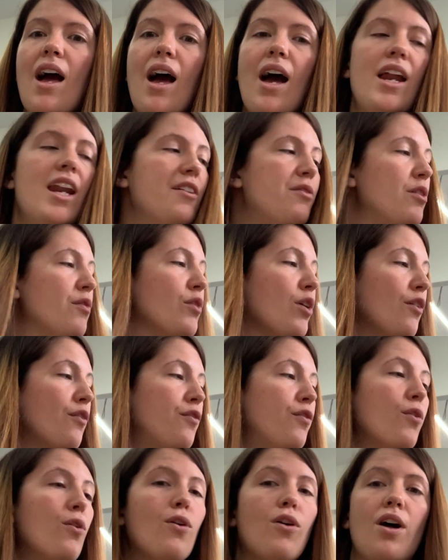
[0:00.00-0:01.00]
And if we've got
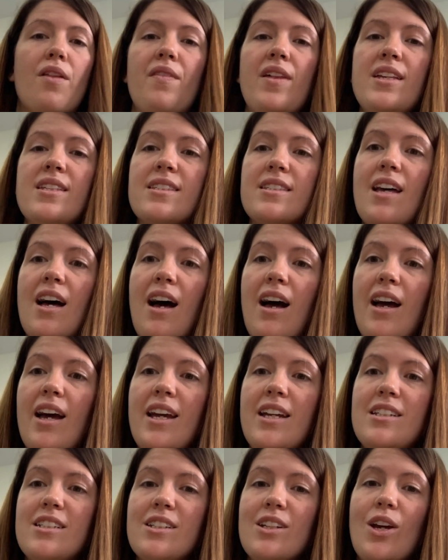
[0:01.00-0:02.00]
4 on this
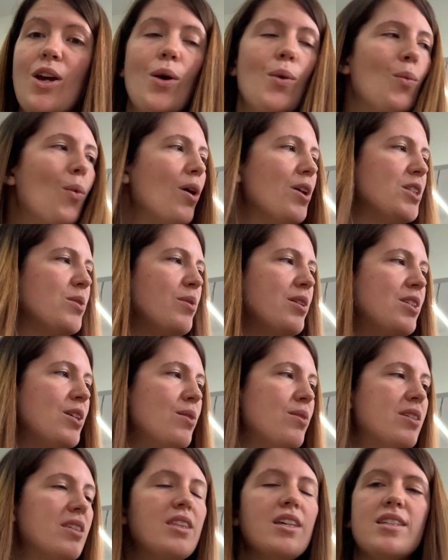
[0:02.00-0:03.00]
side, what do we do
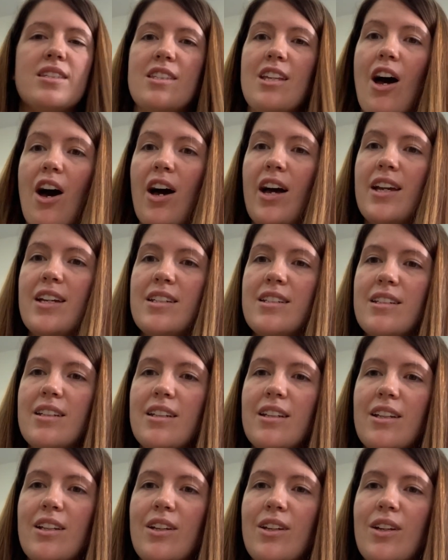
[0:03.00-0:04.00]
to this side?
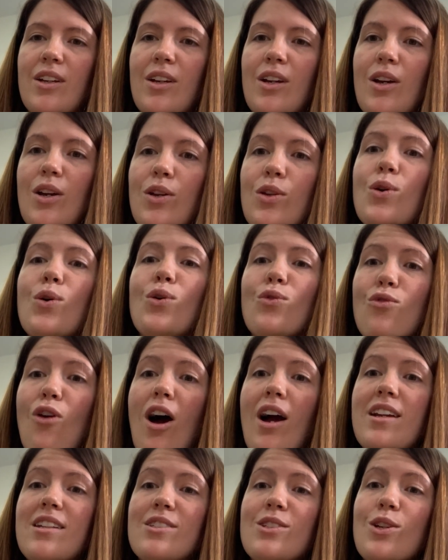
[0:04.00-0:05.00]
You're
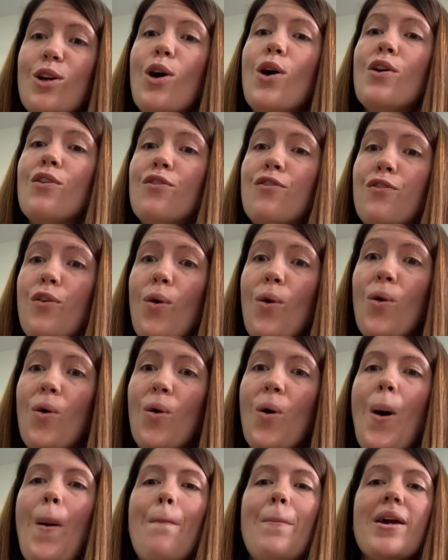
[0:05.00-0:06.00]
right,
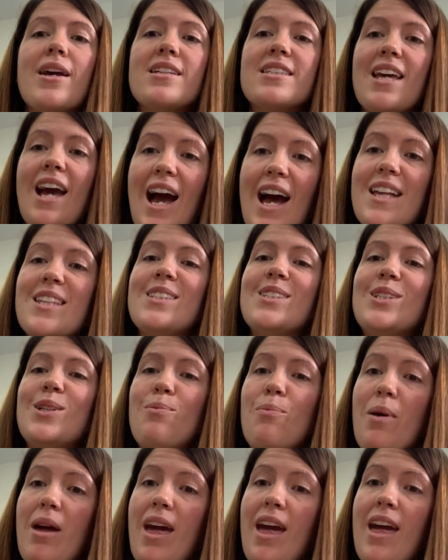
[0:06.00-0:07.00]
4, because it has to
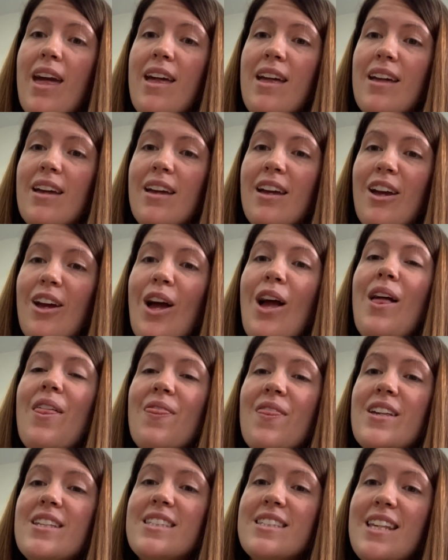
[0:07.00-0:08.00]
be
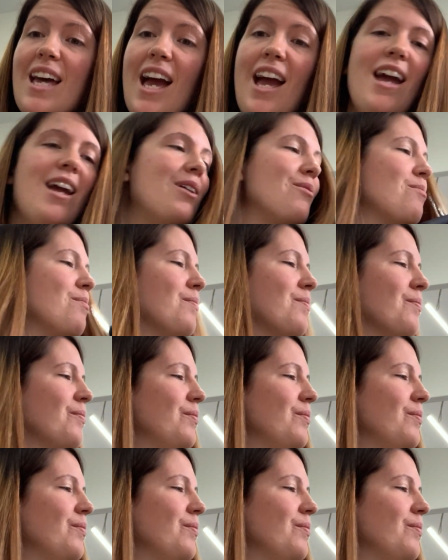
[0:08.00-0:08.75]
the same.